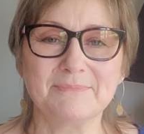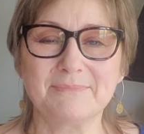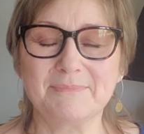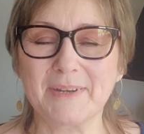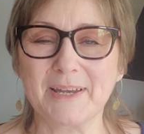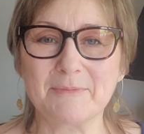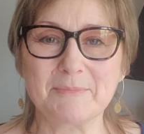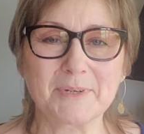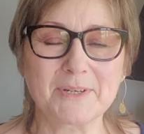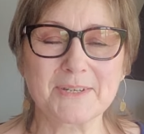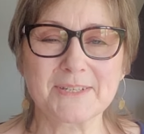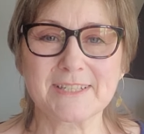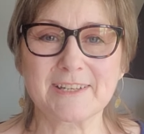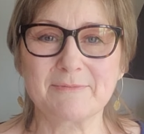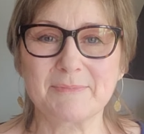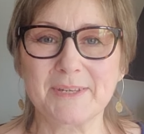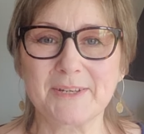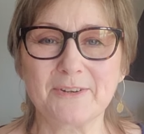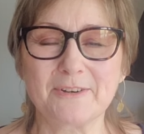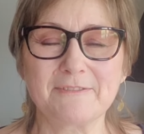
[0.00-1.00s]
But because
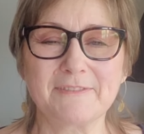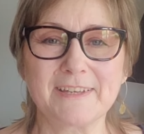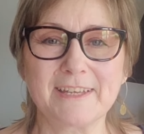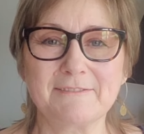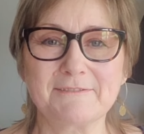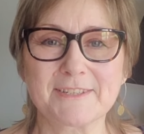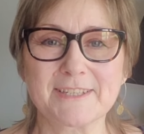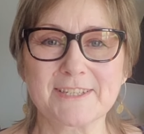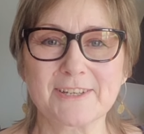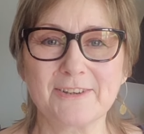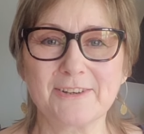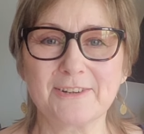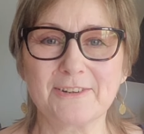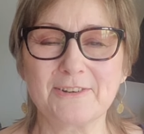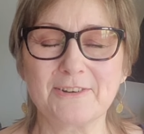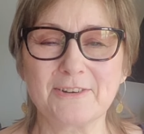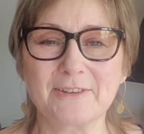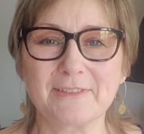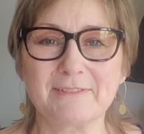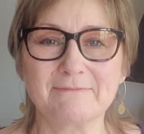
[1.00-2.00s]
I've been off air for so
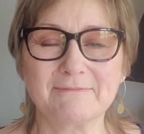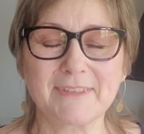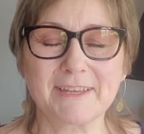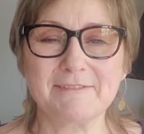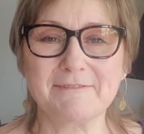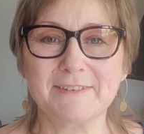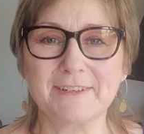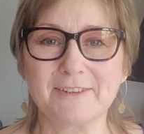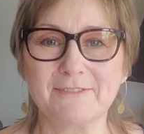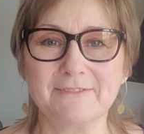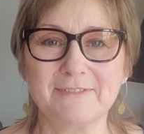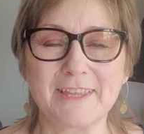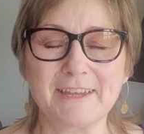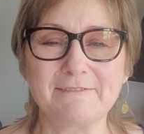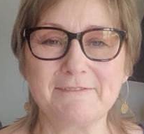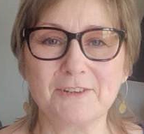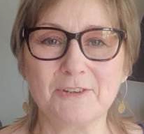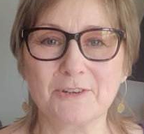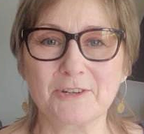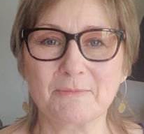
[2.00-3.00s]
long, they
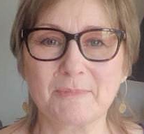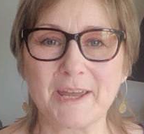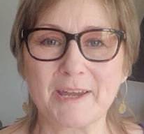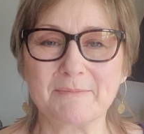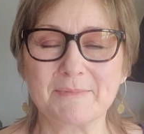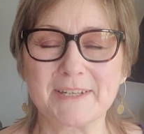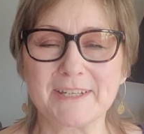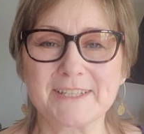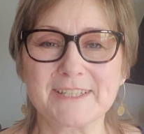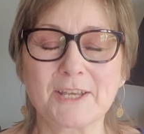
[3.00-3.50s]
forgot about me.